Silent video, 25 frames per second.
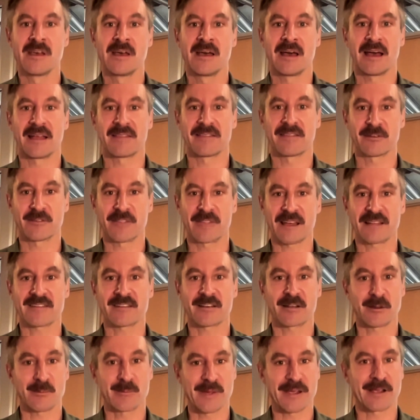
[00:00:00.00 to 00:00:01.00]
And so that's
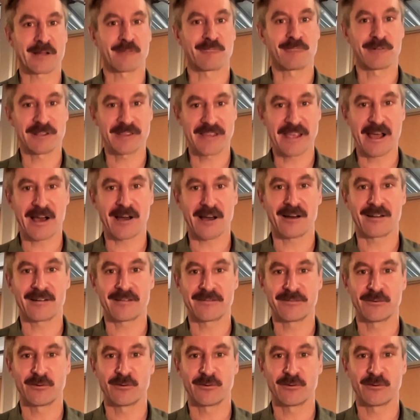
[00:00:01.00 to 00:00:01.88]
going to make it really hard